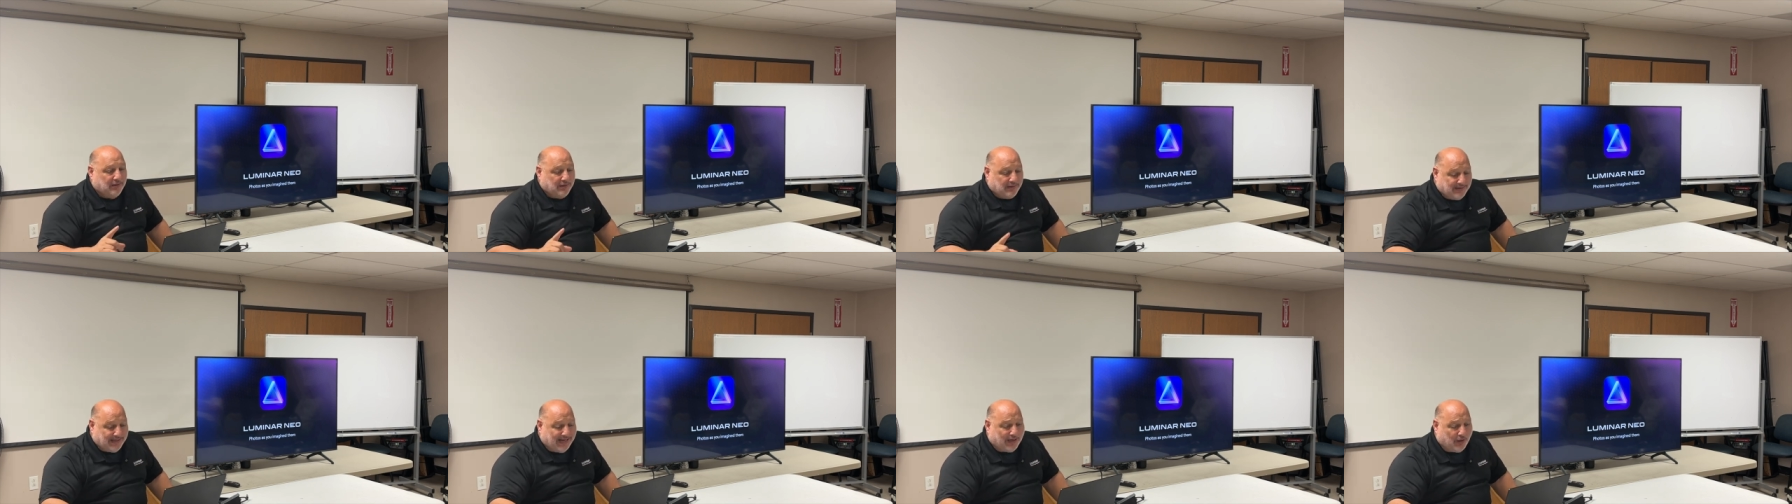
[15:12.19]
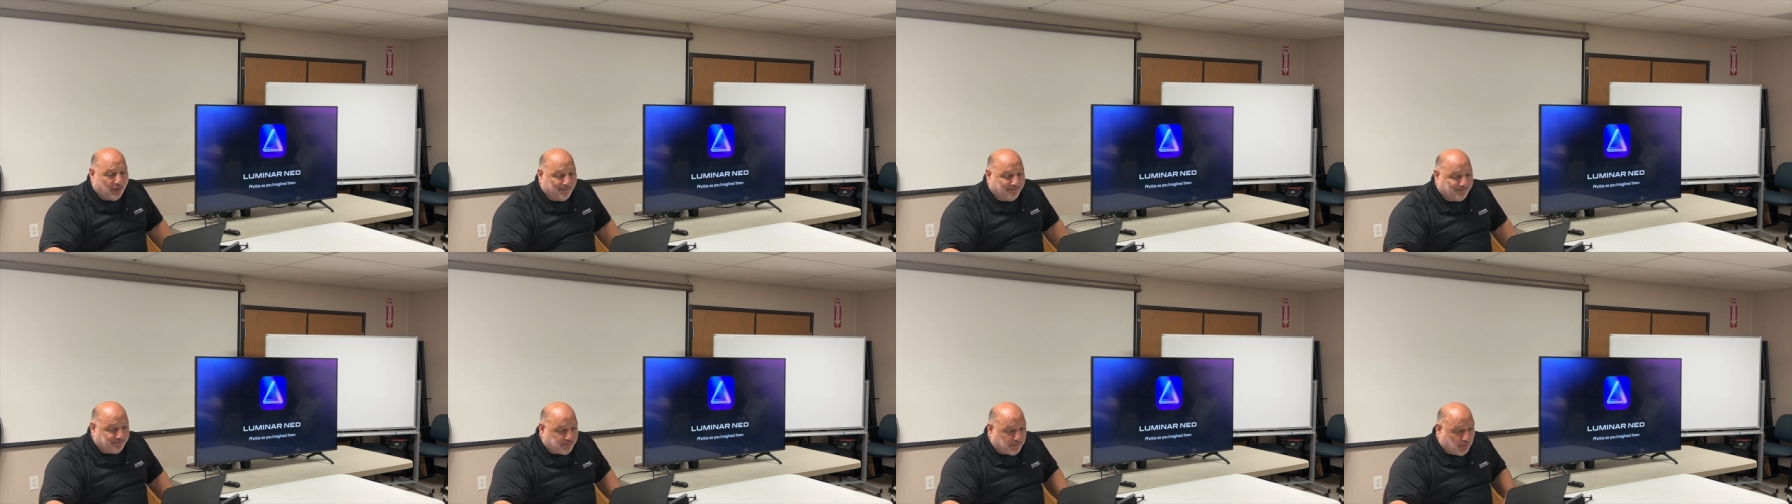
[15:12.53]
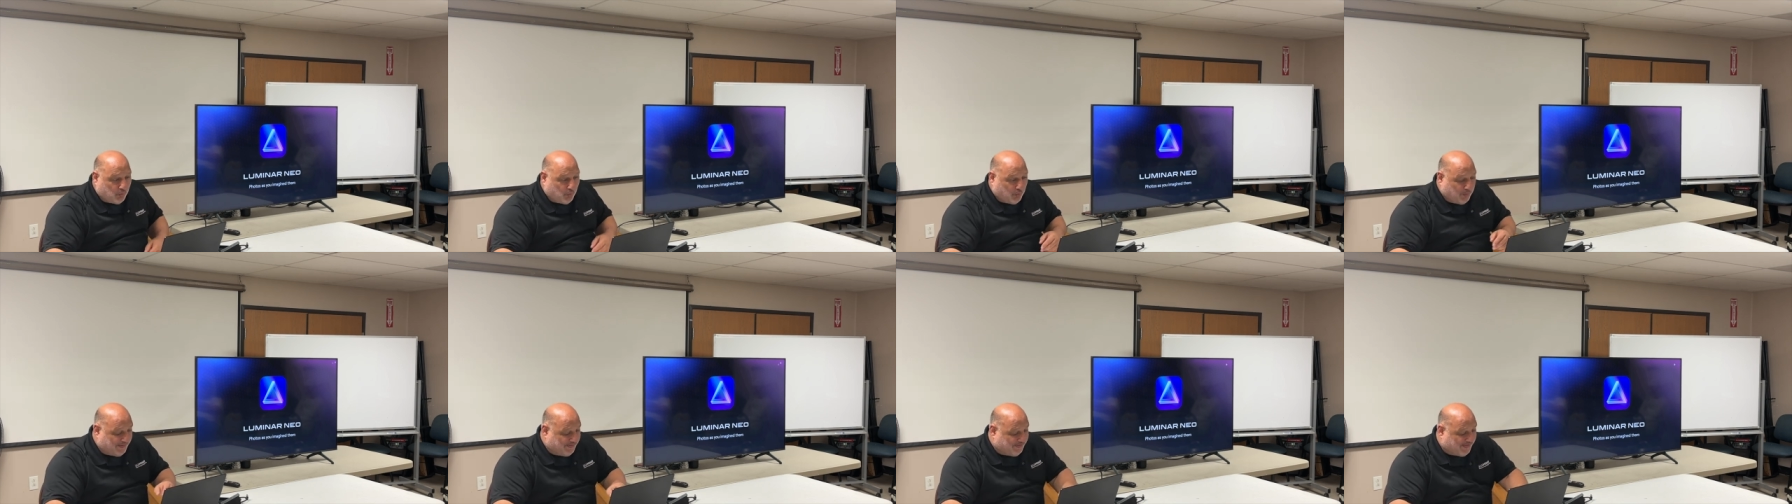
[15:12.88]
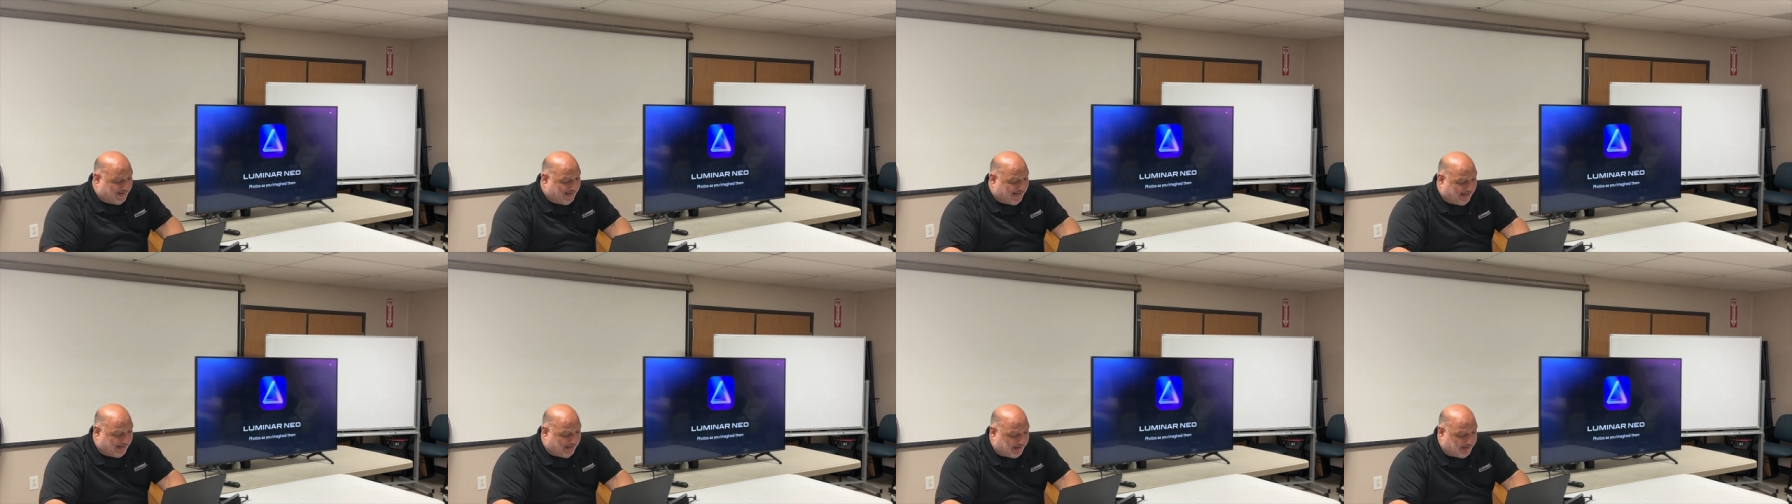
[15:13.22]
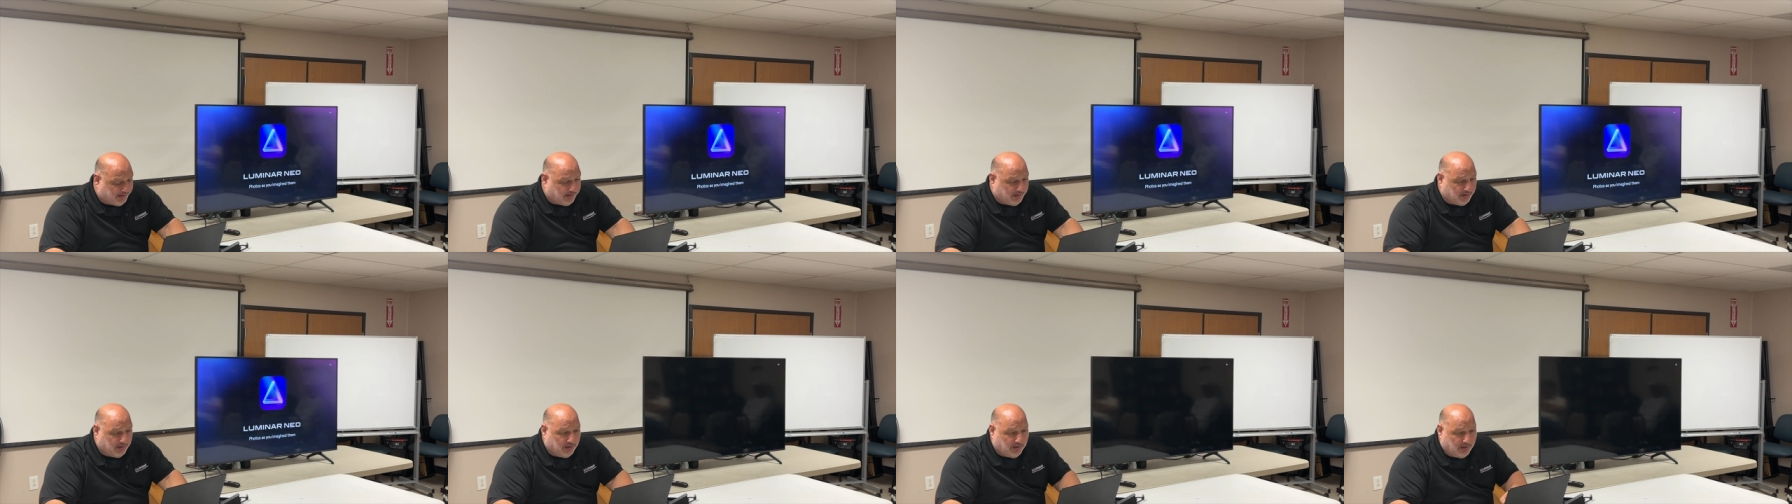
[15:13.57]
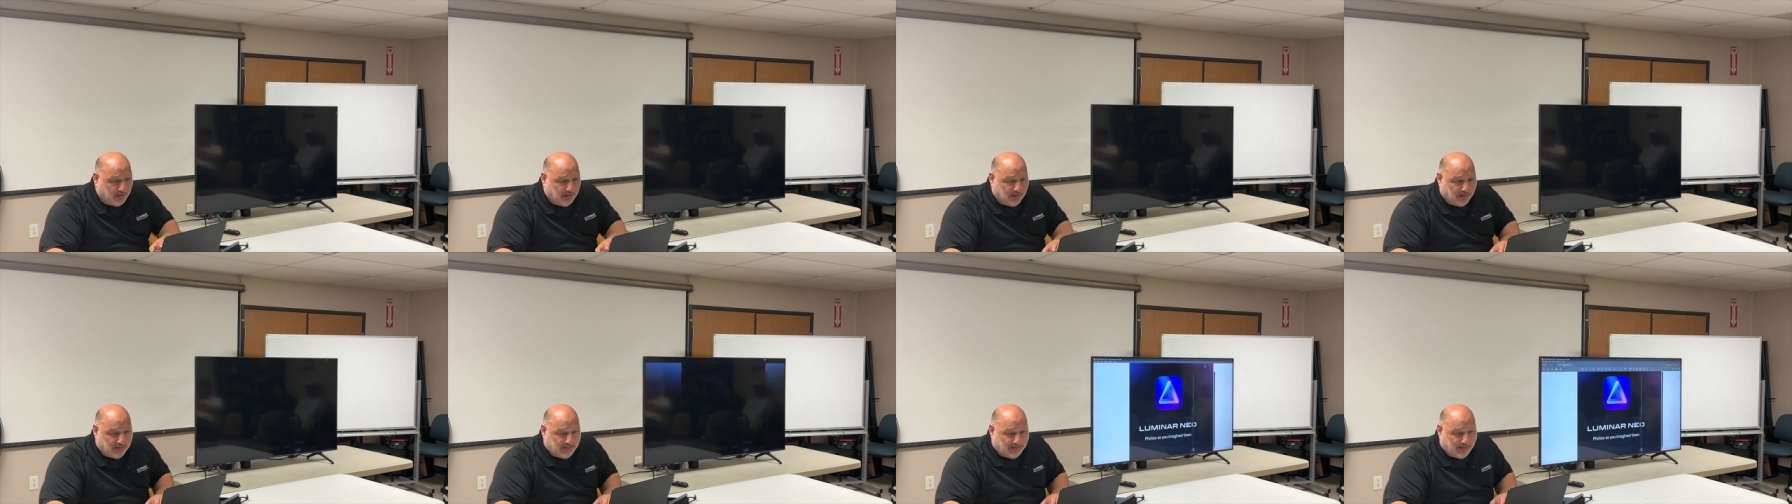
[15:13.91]
Now, with that,
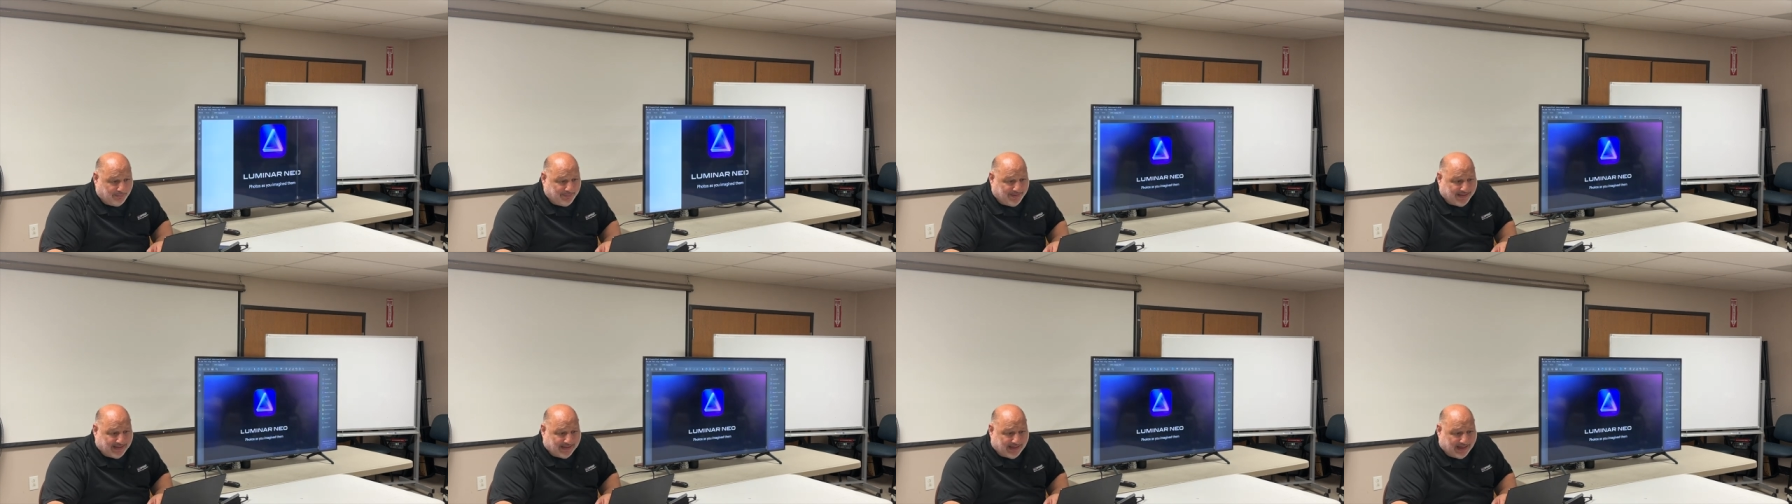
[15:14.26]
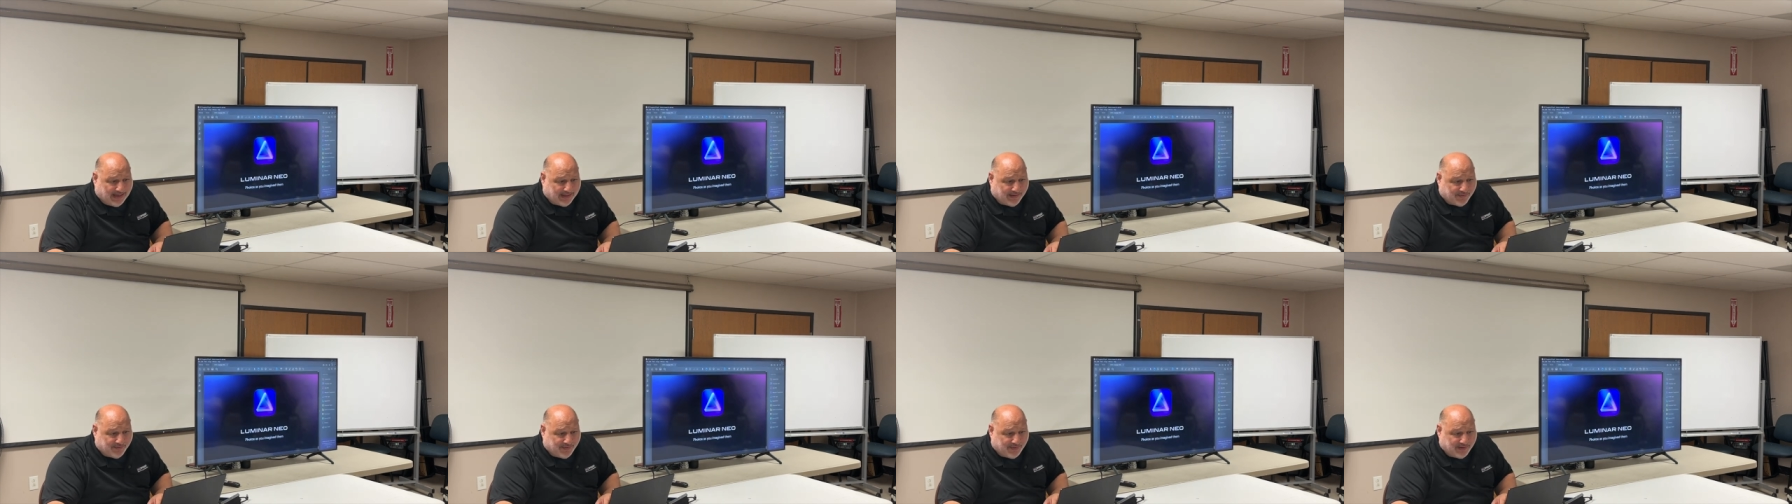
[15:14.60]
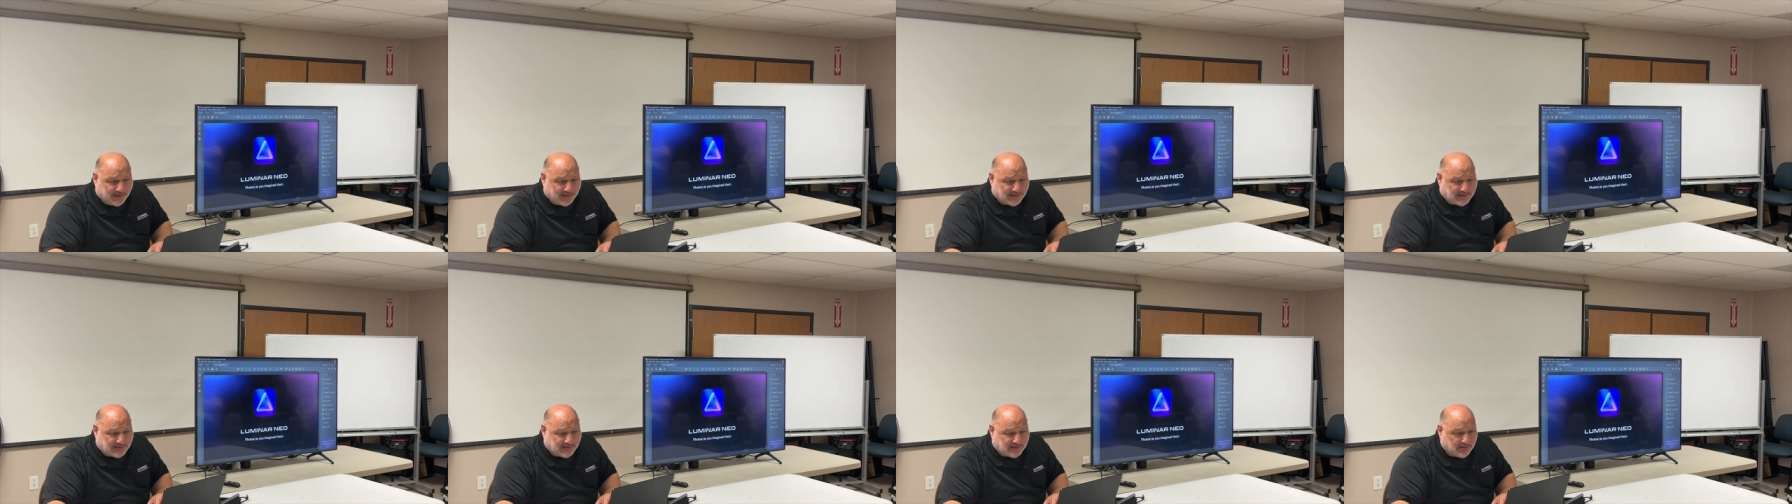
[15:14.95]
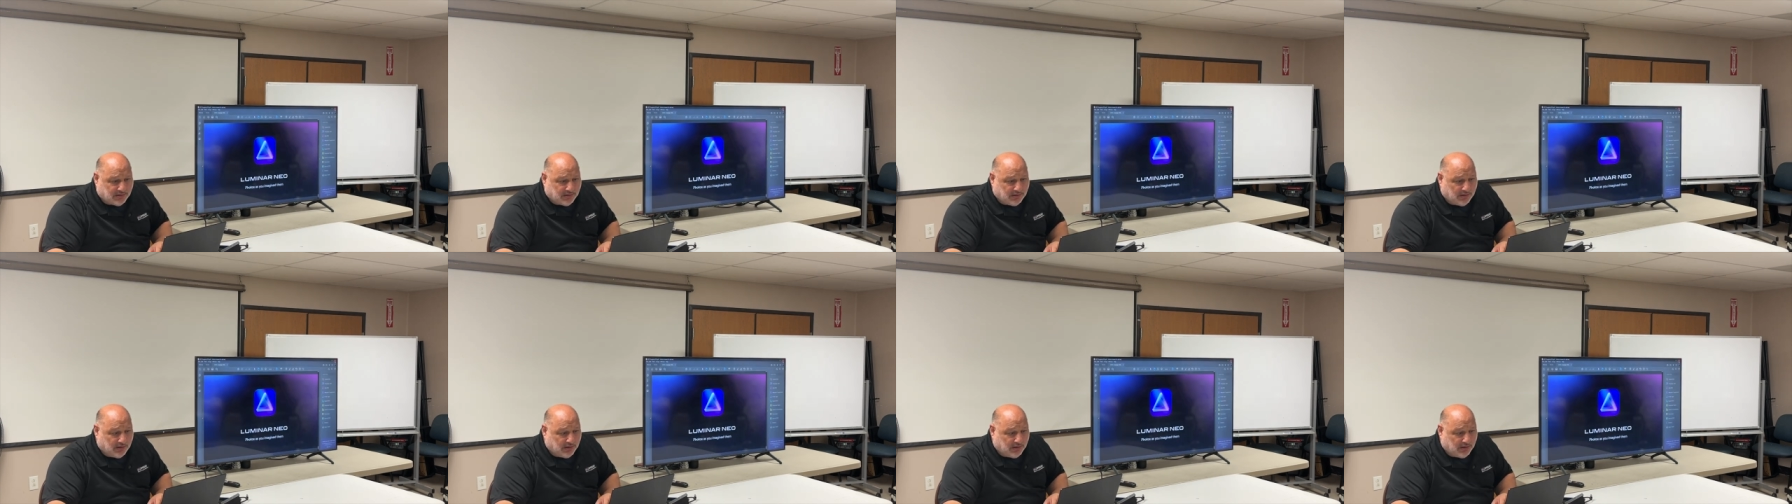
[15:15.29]
let me get out of this.